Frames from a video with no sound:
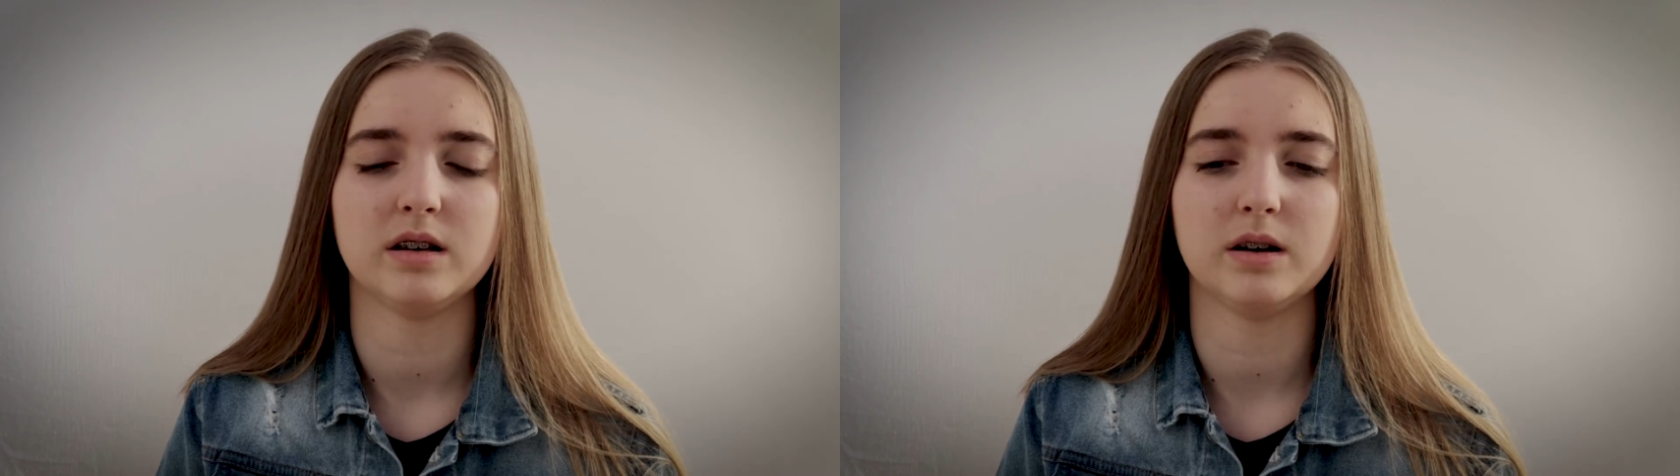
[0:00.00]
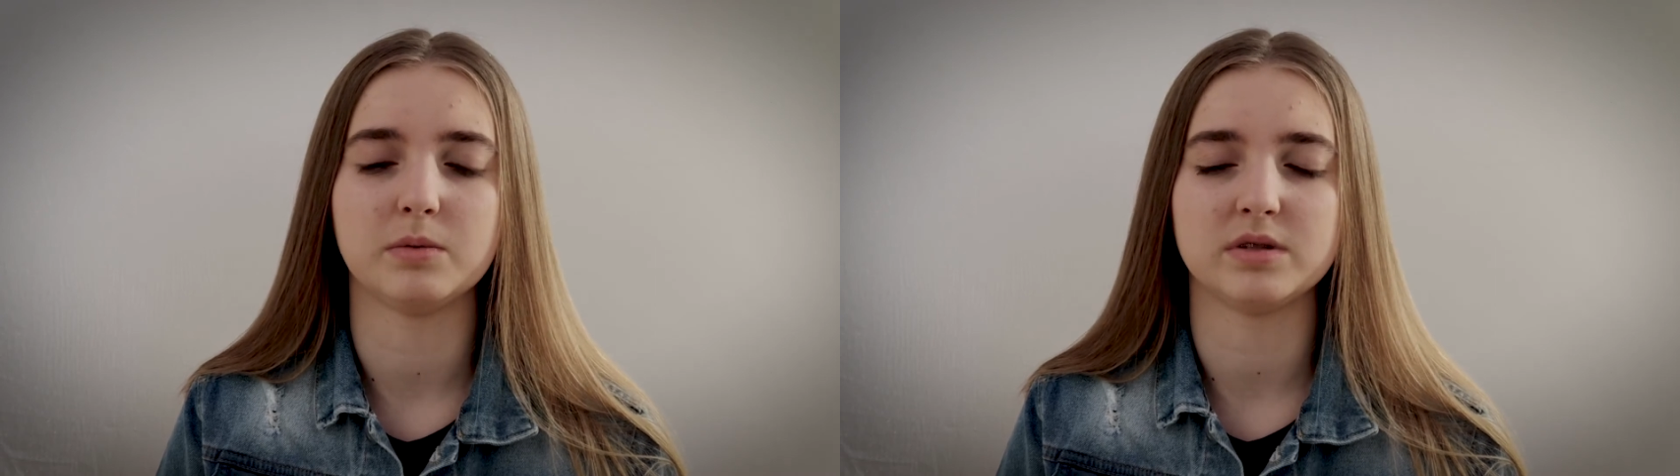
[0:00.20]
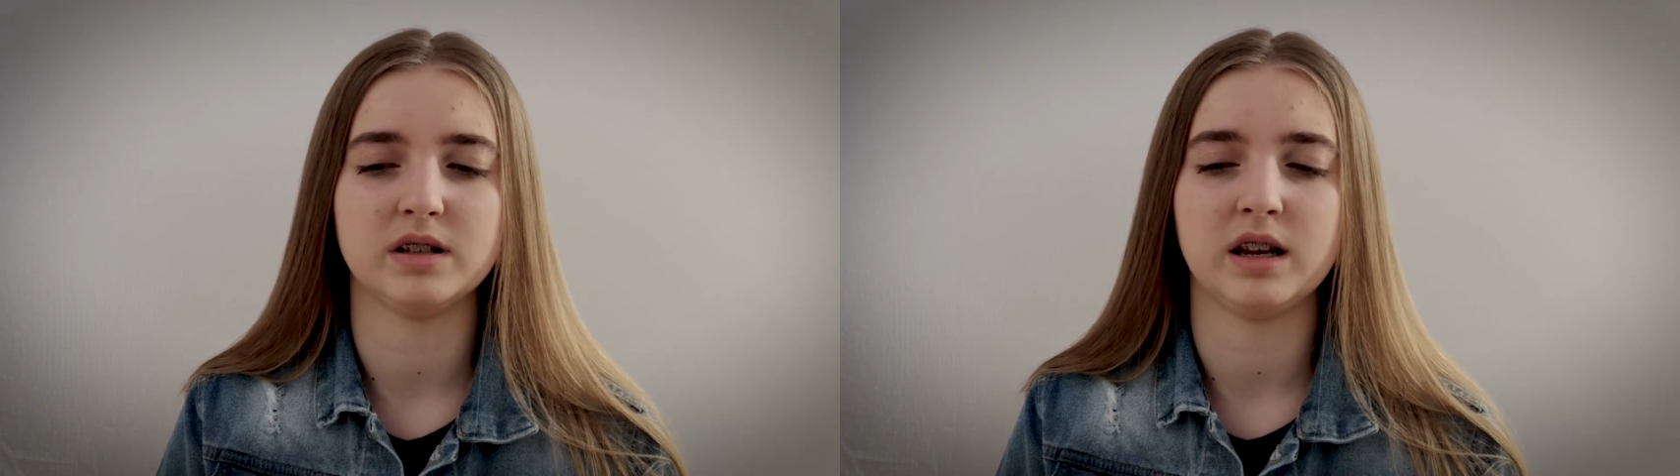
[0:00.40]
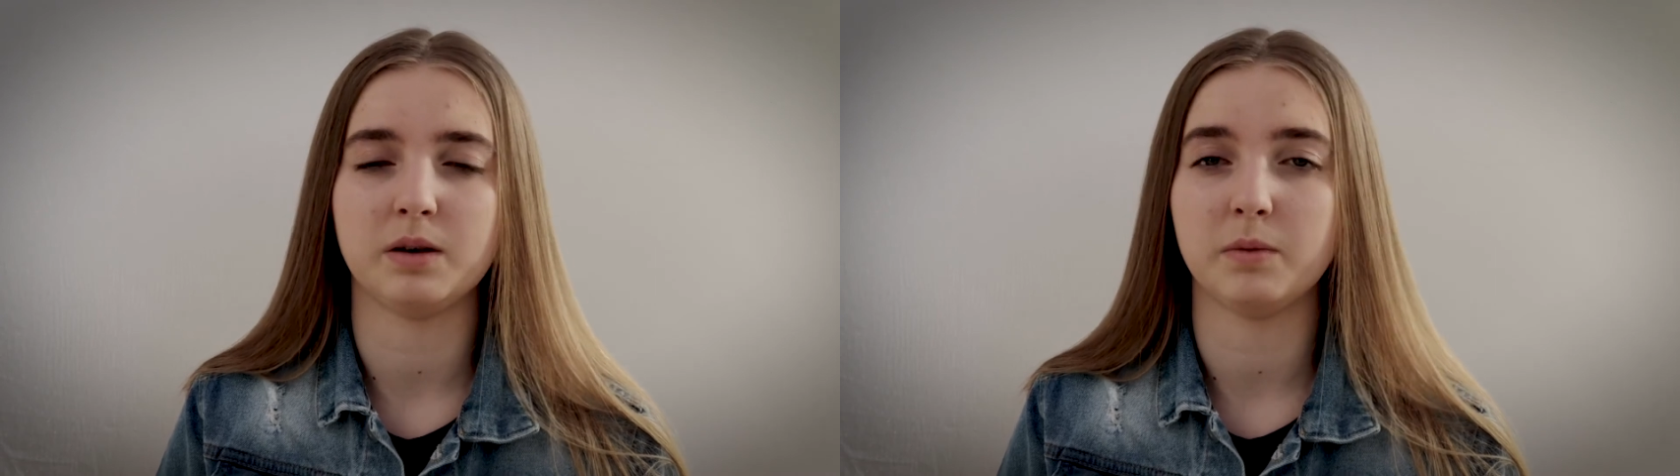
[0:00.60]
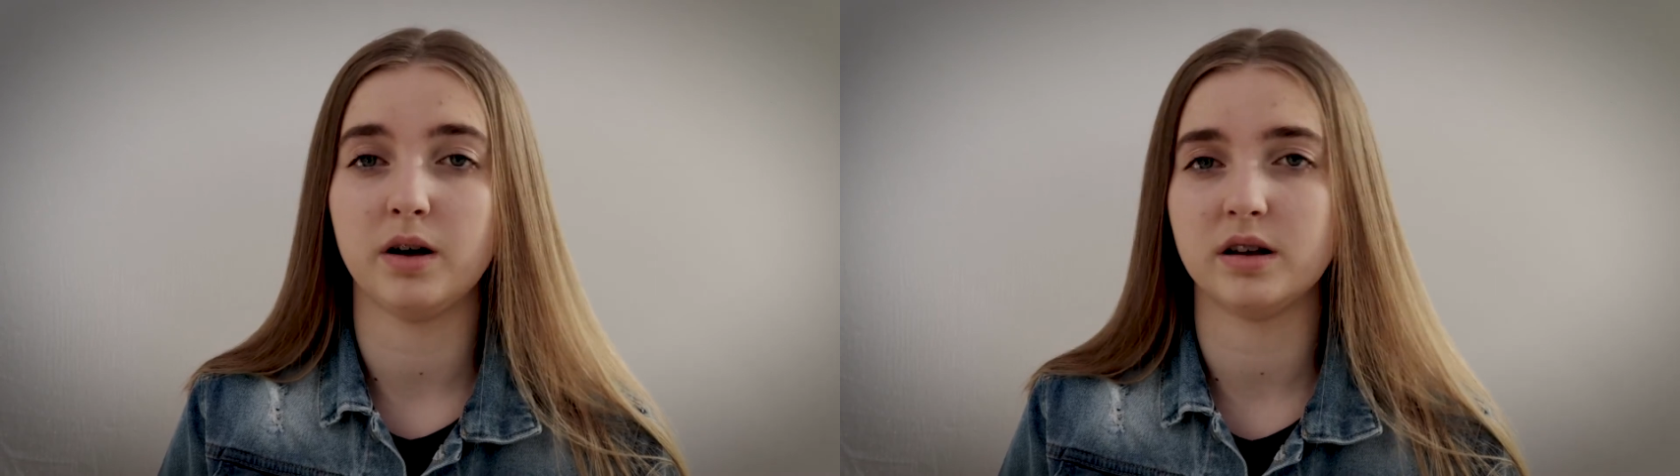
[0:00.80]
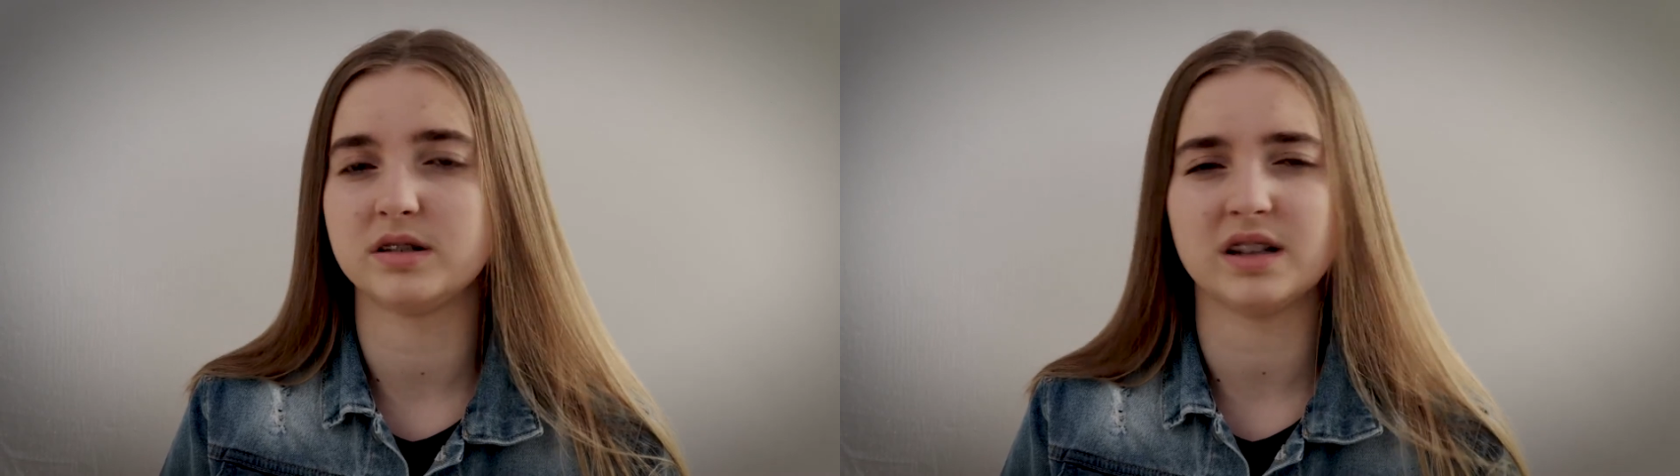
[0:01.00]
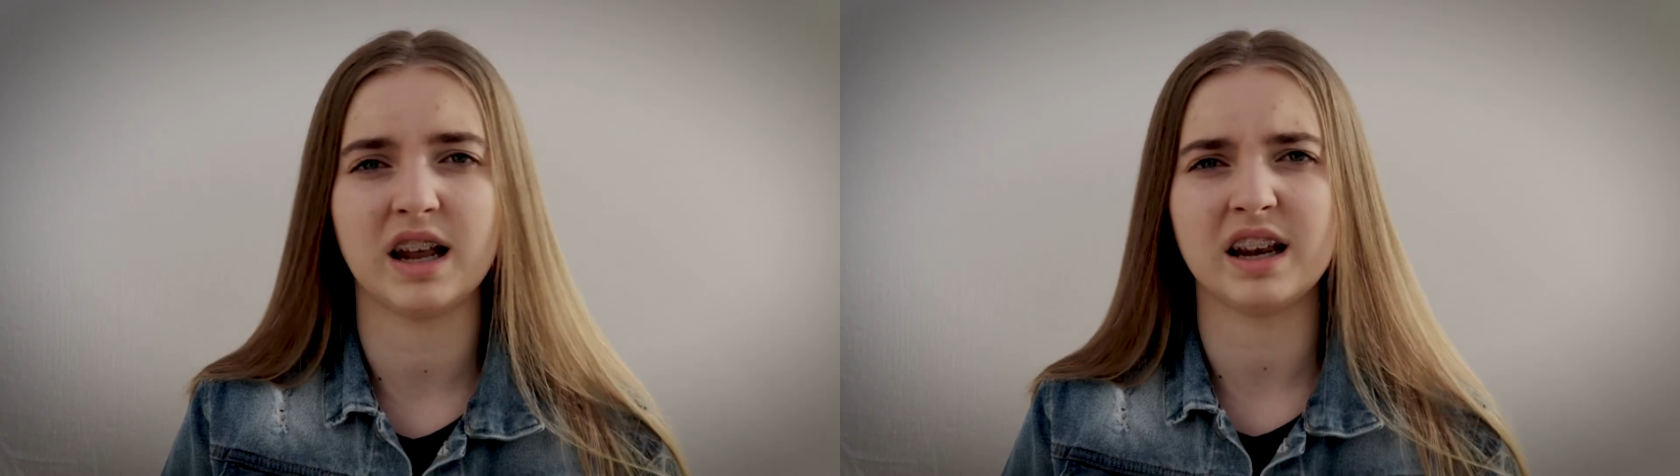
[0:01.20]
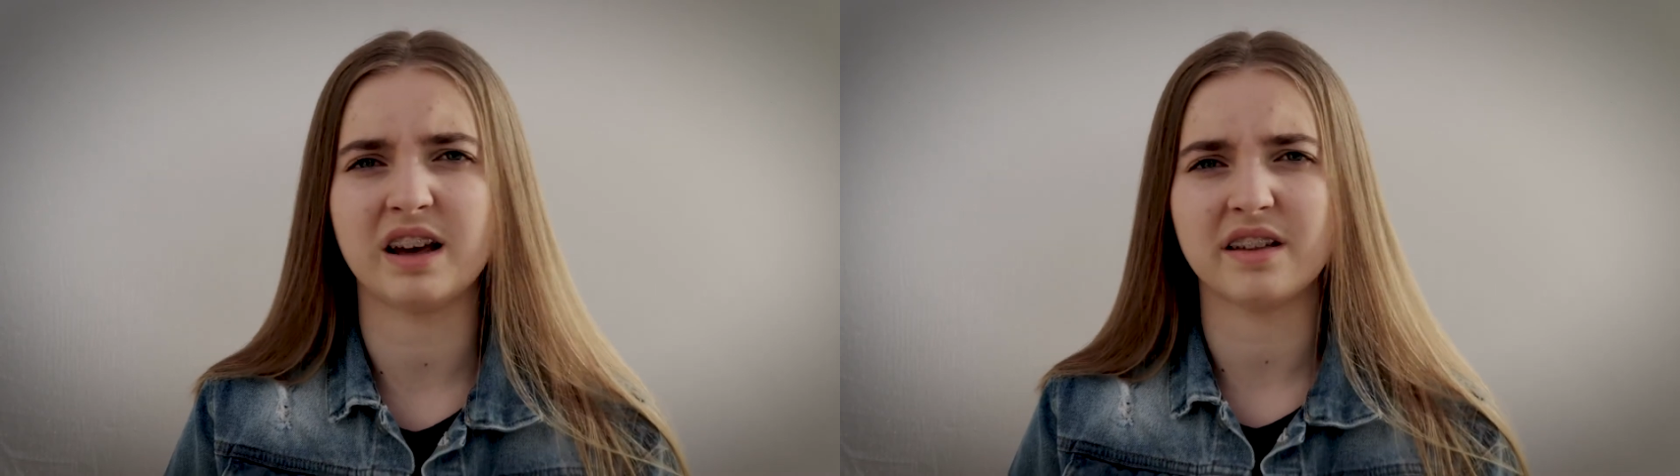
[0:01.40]
It wasn't any worse than
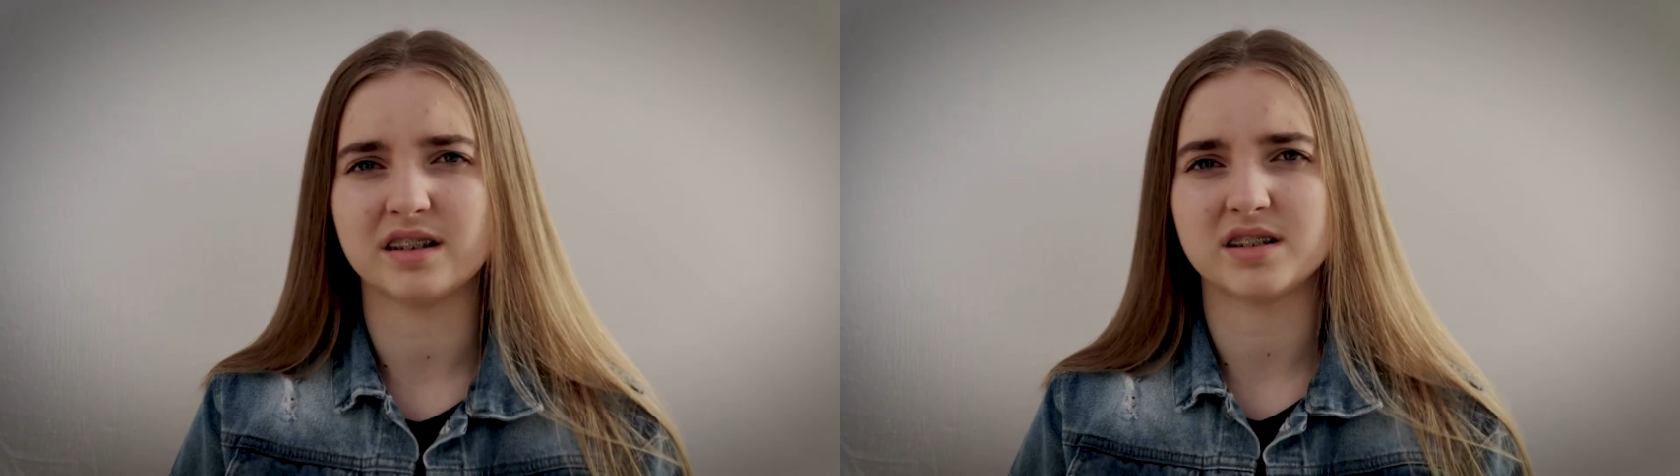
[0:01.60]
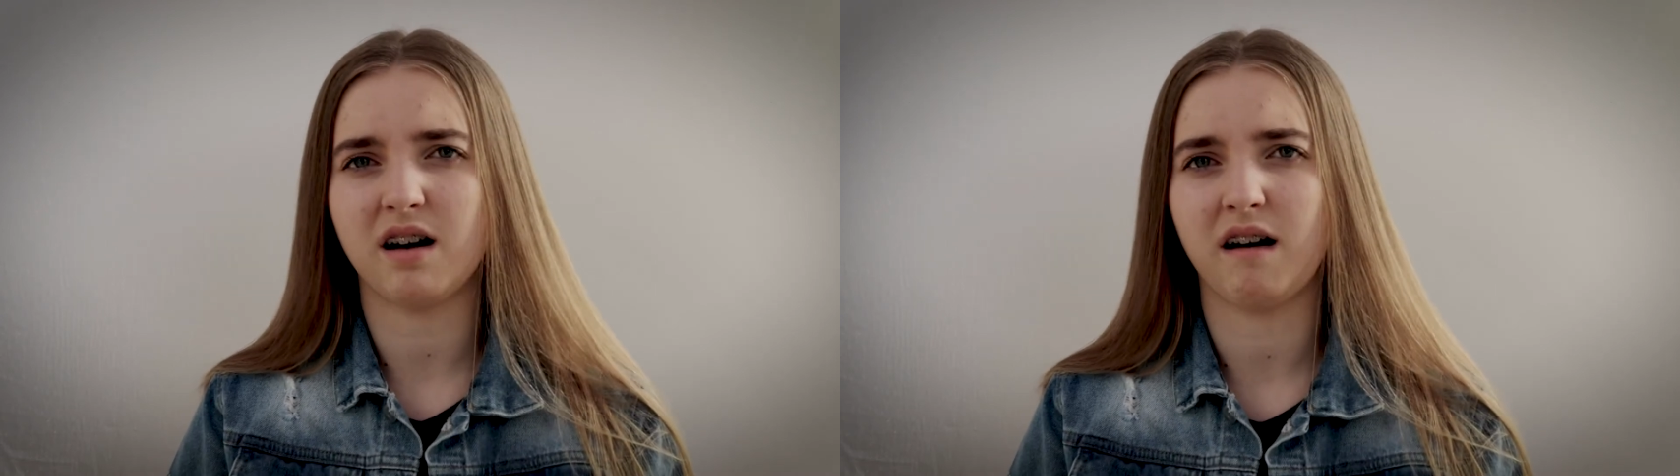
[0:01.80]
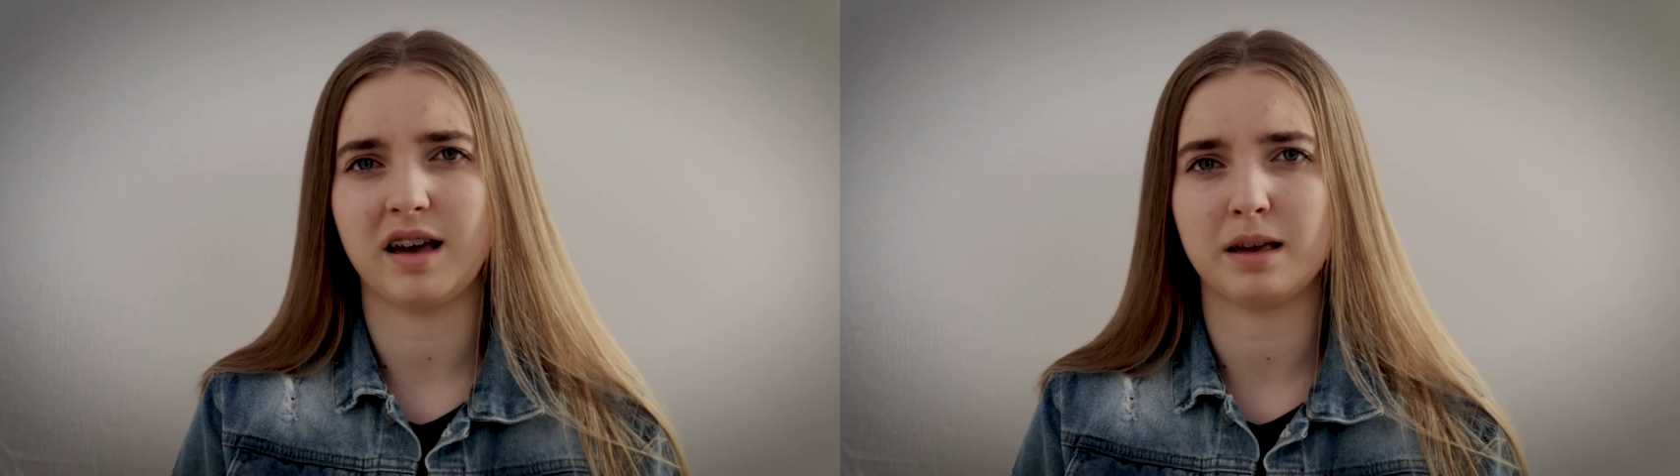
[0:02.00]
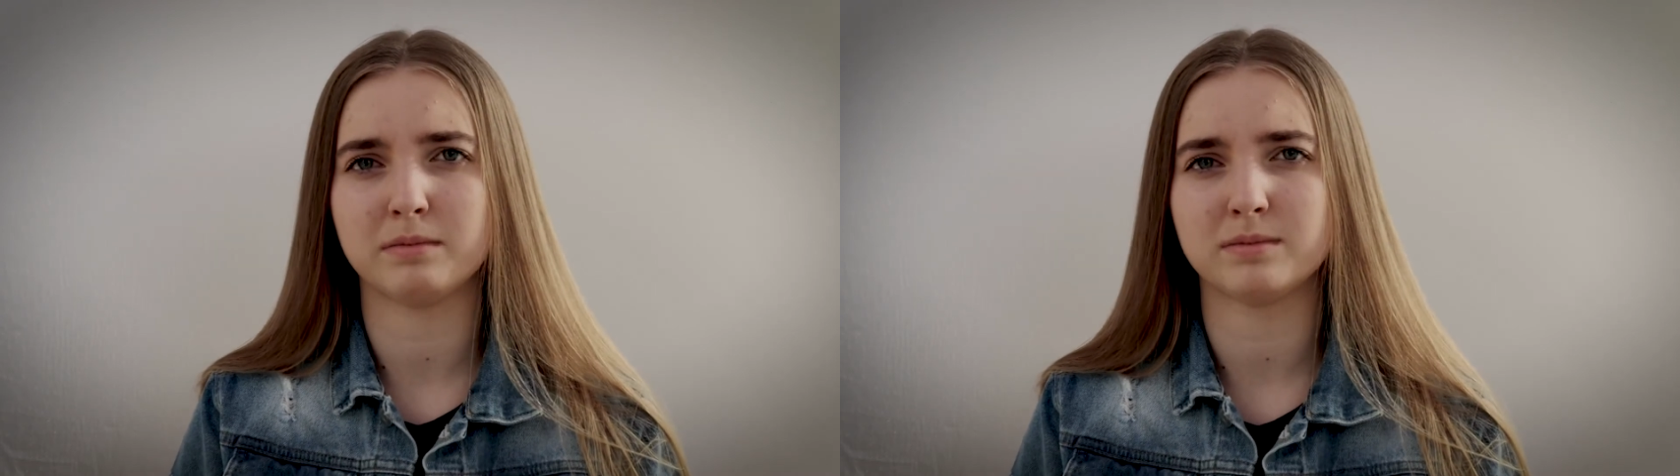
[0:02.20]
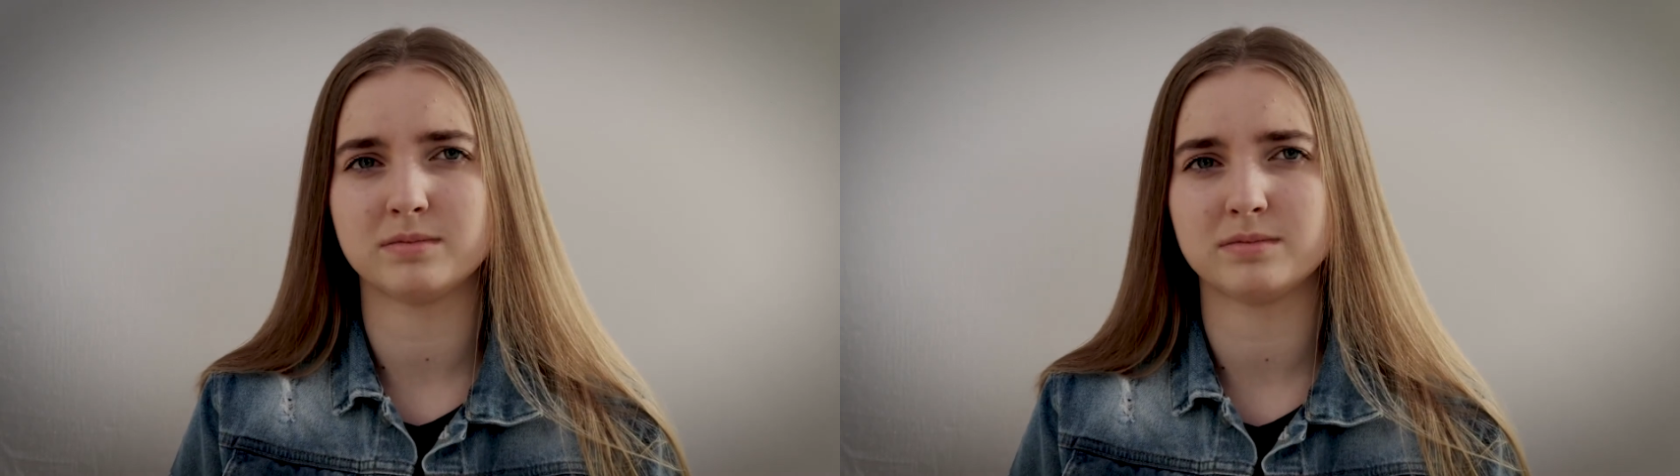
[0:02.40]
any other time,